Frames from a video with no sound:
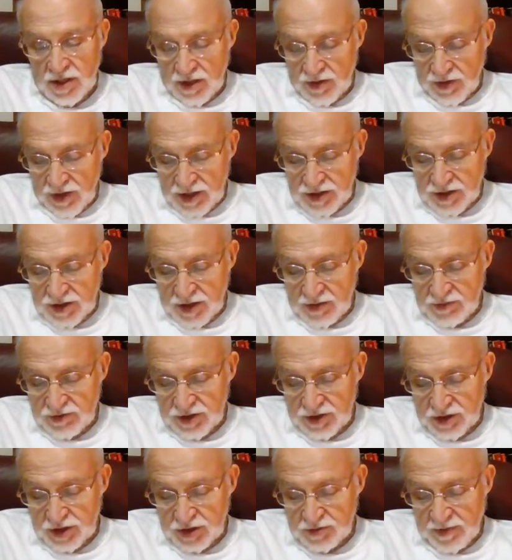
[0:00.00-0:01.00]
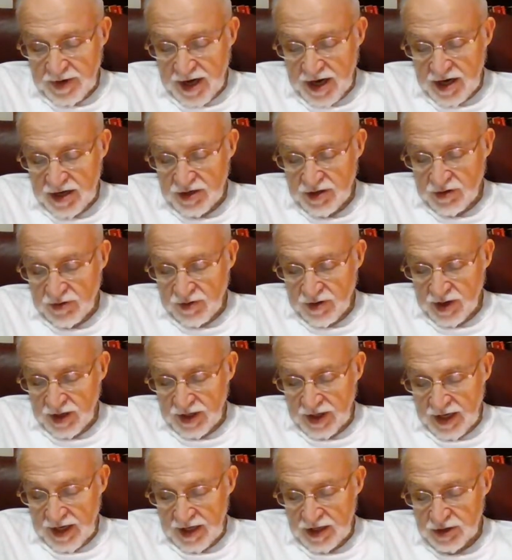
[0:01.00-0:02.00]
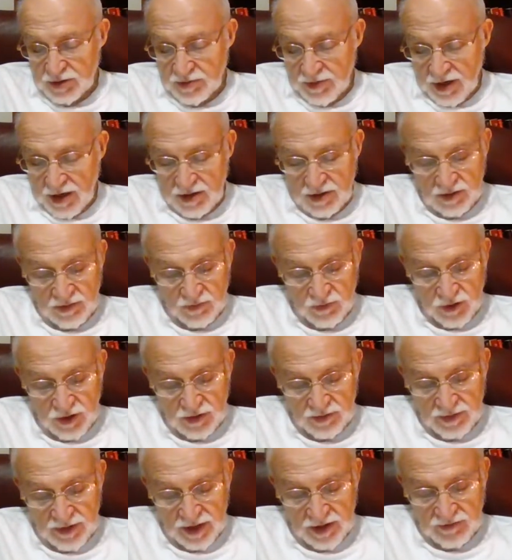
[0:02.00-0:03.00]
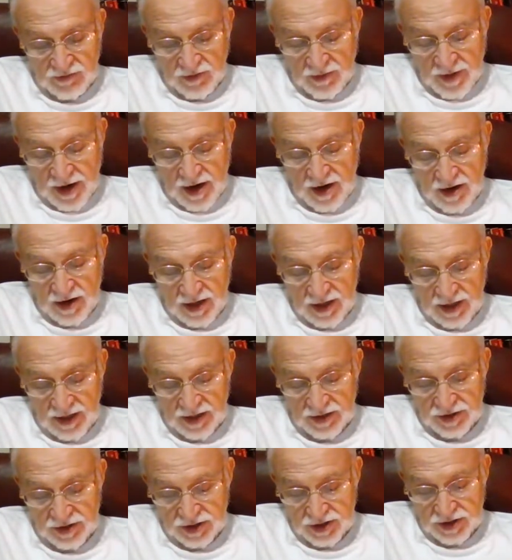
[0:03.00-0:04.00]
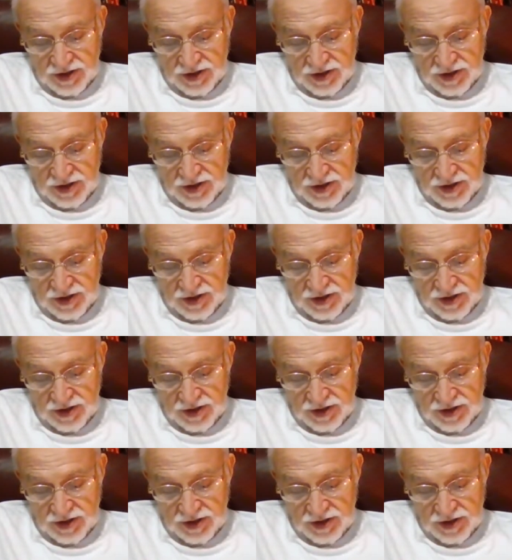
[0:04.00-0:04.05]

Thus, he was inspired to organize Modern Woodmen of America as a